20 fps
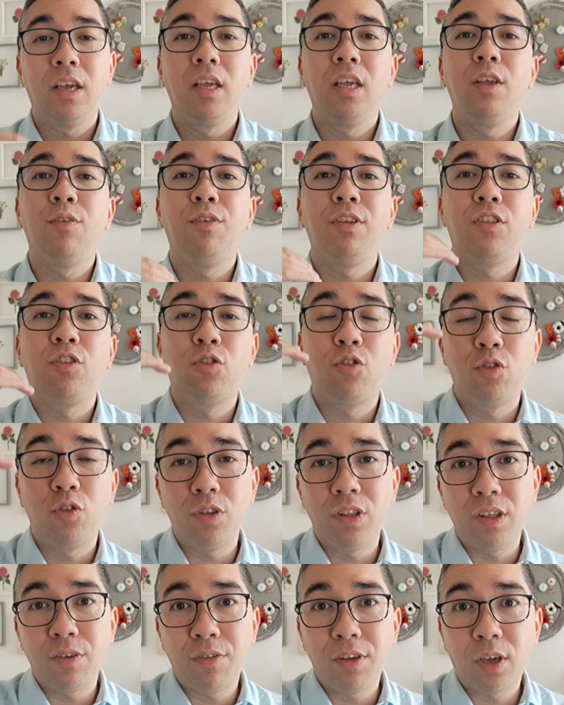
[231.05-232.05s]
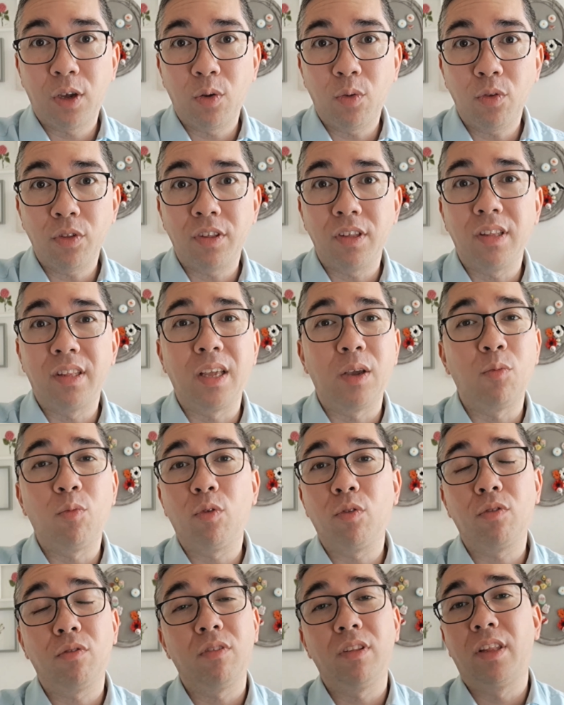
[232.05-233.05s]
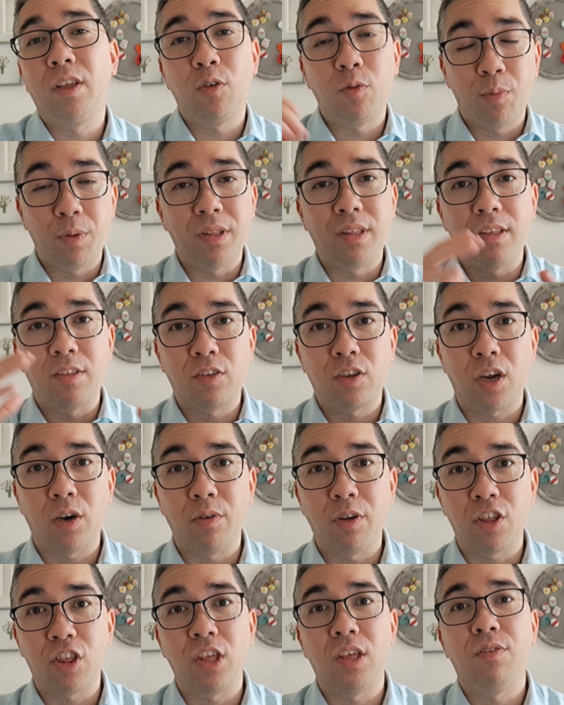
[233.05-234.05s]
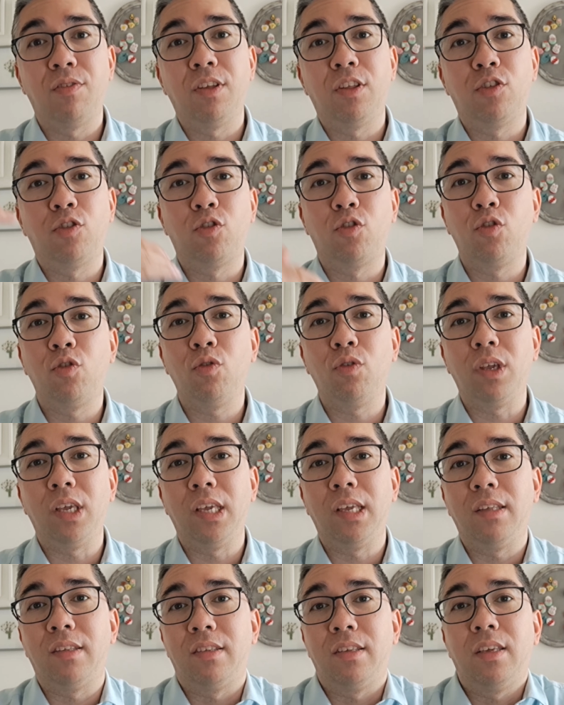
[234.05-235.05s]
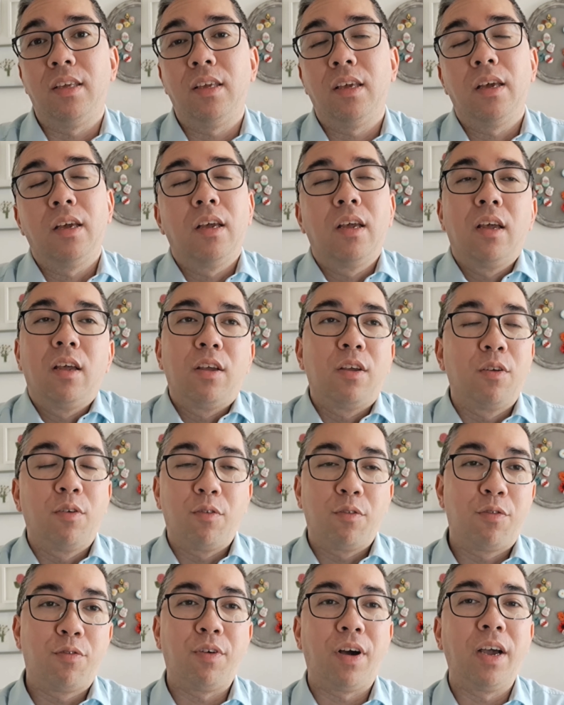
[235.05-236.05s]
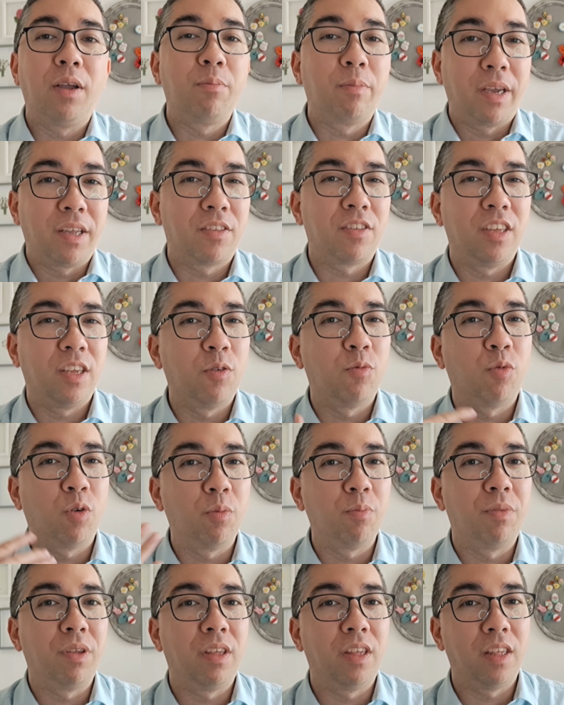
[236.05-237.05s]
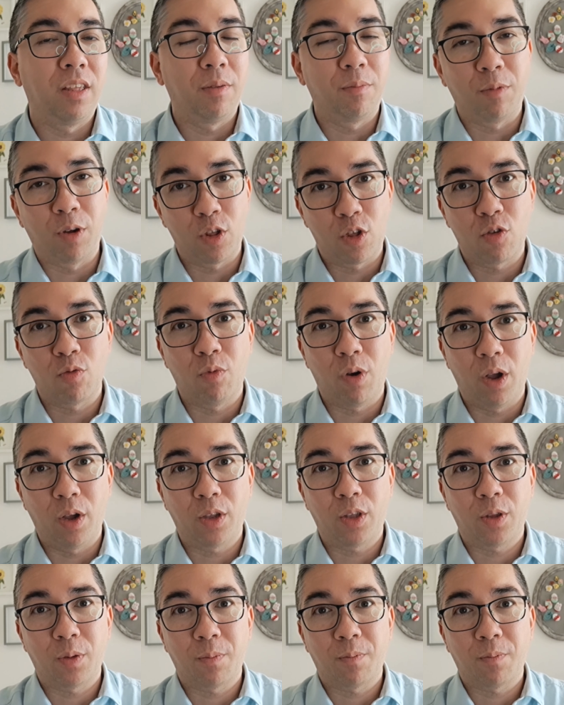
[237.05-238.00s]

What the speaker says: If it's too difficult, they'll be discouraged. If it's too easy, fine, but it won't be much work.